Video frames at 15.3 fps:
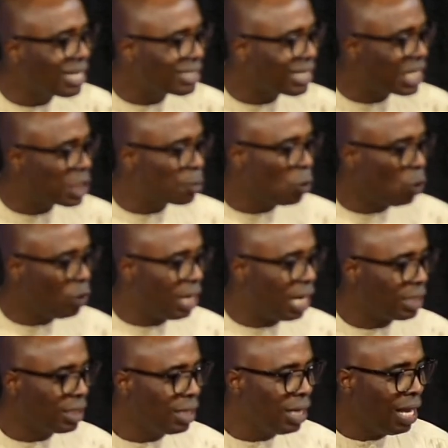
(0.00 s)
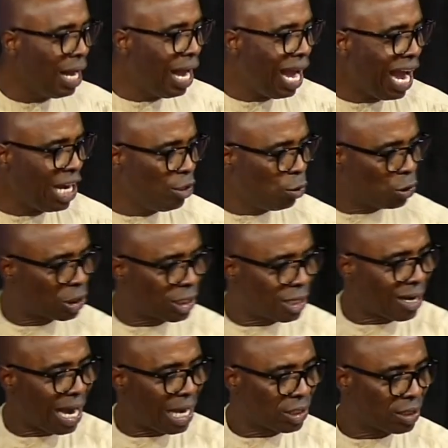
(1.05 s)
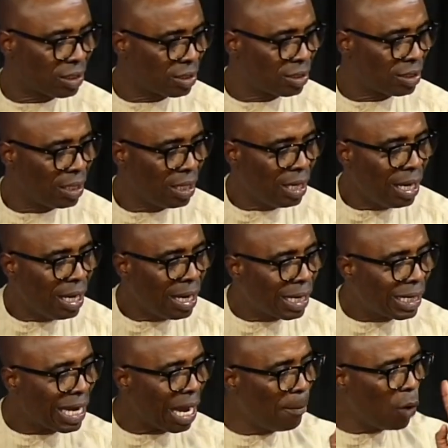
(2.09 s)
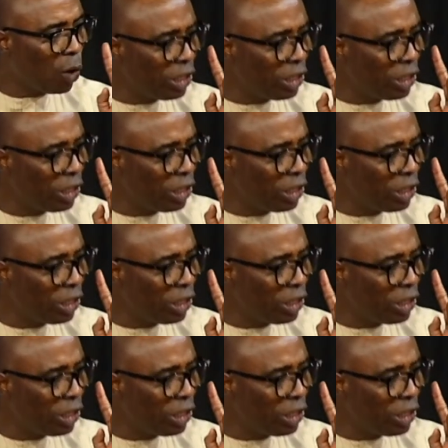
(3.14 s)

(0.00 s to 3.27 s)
gas exploded and no scratch? Can